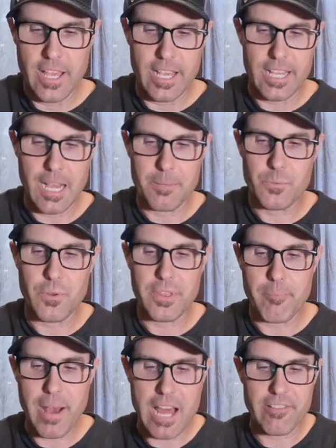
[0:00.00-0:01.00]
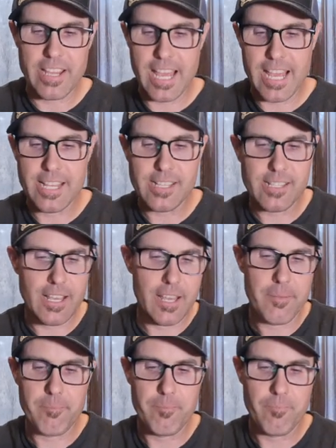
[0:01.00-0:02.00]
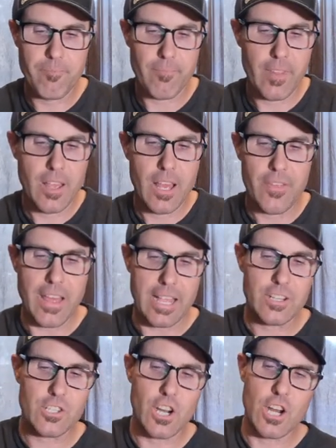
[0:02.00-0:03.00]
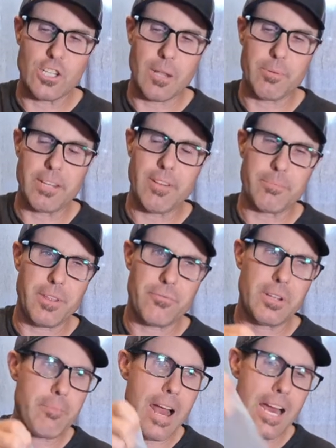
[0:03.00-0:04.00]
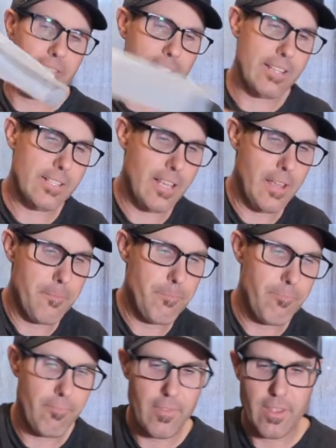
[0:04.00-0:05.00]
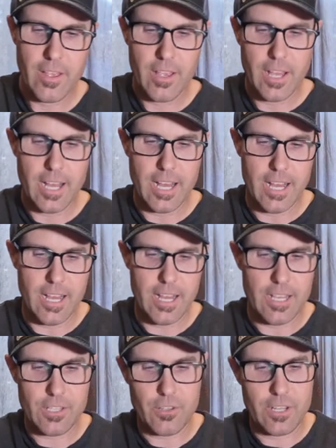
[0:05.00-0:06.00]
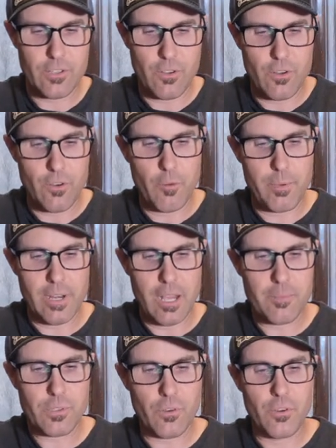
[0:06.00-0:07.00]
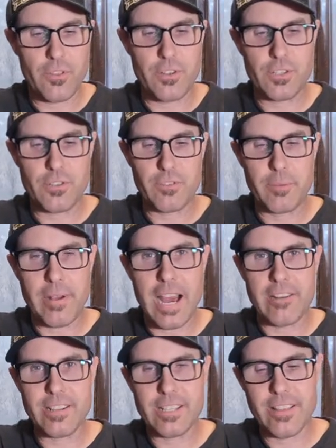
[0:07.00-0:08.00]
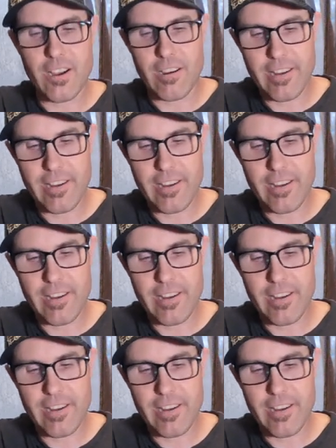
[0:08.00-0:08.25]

It comes with the battery case that can charge, I believe, up to three batteries. Uh, so let's open up. So there's three batteries in there